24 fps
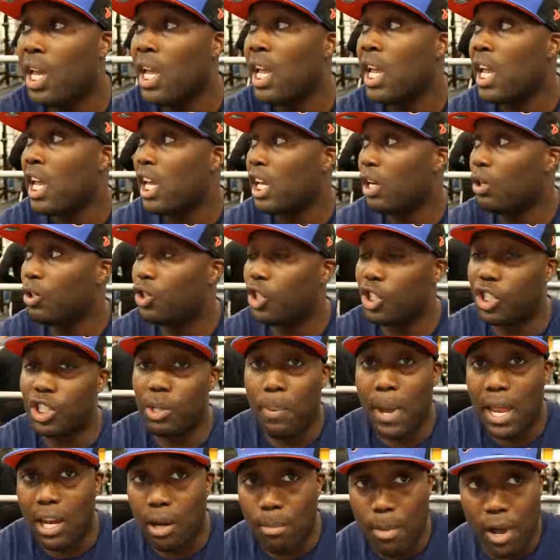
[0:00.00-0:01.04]
It will just
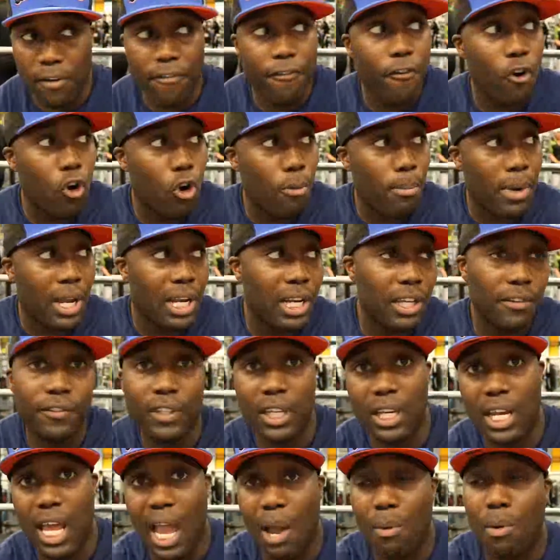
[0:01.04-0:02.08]
depend on my form, my
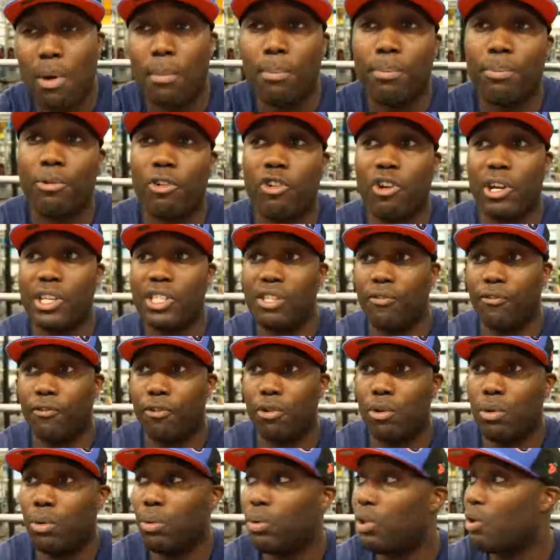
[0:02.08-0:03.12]
lifting, how I'm progressing
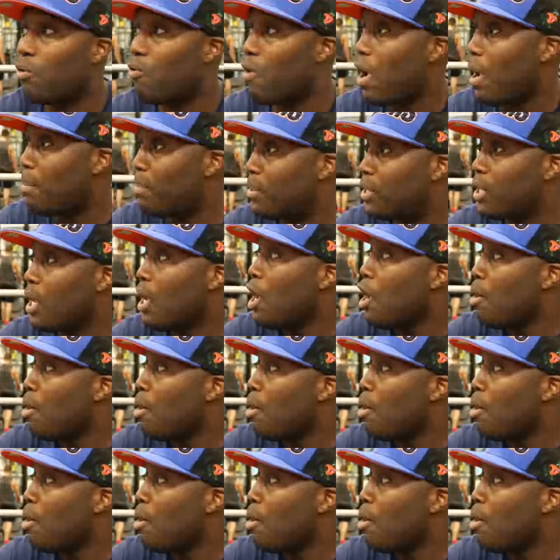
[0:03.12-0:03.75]
through the reps.